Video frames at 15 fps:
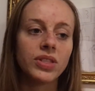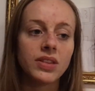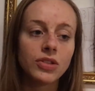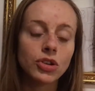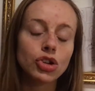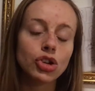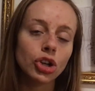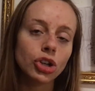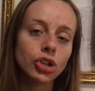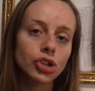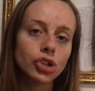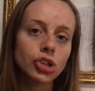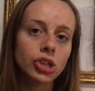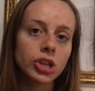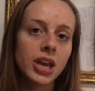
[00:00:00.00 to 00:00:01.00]
within the
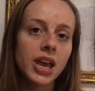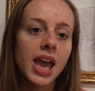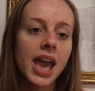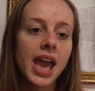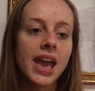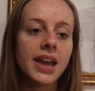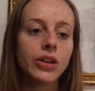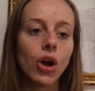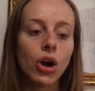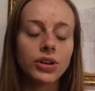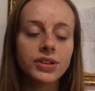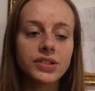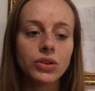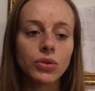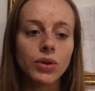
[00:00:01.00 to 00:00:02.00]
church, and
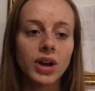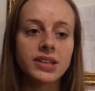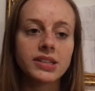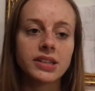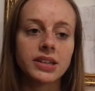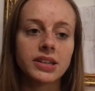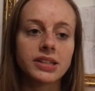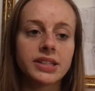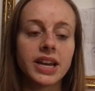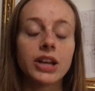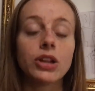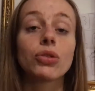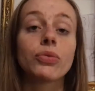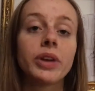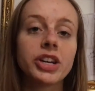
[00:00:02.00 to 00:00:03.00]
also as a
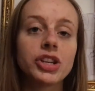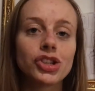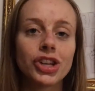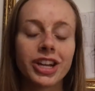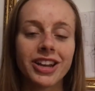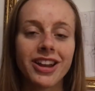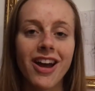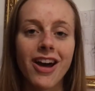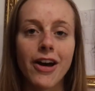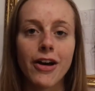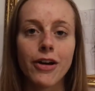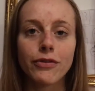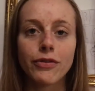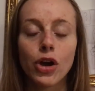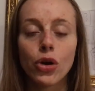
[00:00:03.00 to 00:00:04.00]
declaration
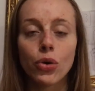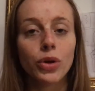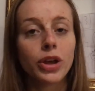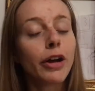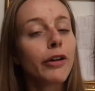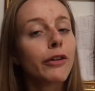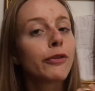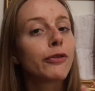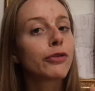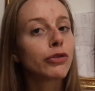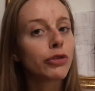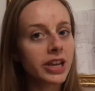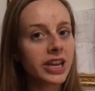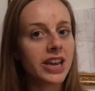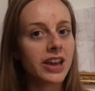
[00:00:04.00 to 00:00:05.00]
of we are
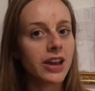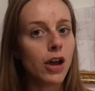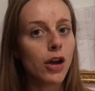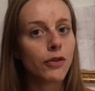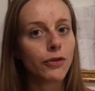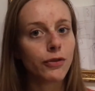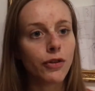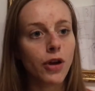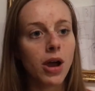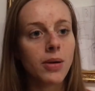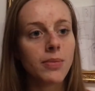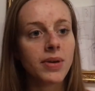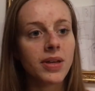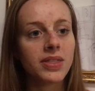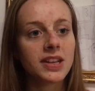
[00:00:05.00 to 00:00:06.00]
free
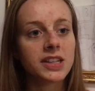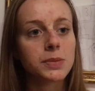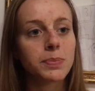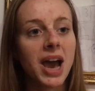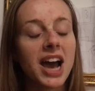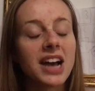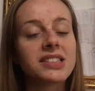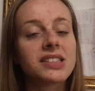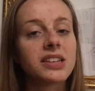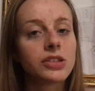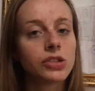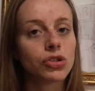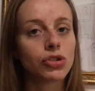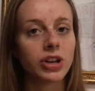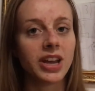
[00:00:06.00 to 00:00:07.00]
from this past
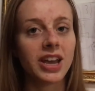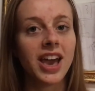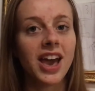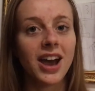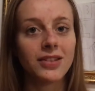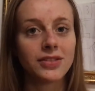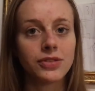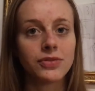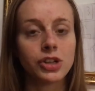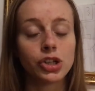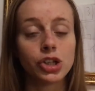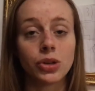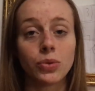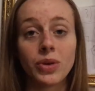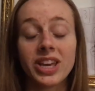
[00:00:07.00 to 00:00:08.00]
history of
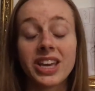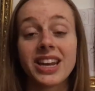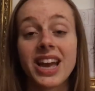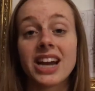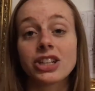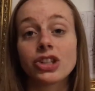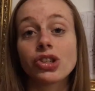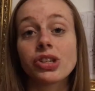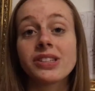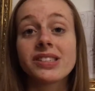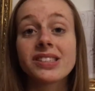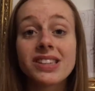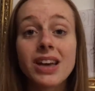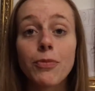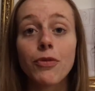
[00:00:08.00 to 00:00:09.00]
division. We can
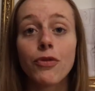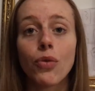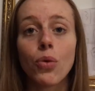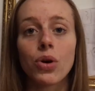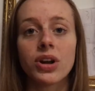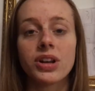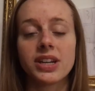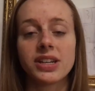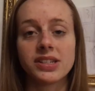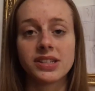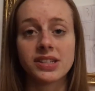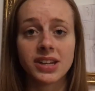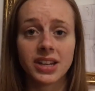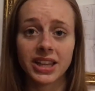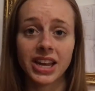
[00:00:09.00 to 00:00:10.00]
actually step forward
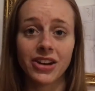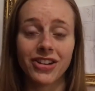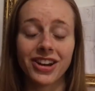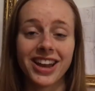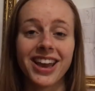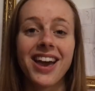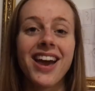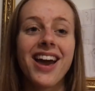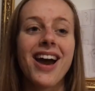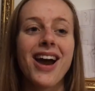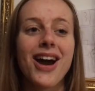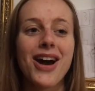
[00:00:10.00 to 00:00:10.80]
into declaring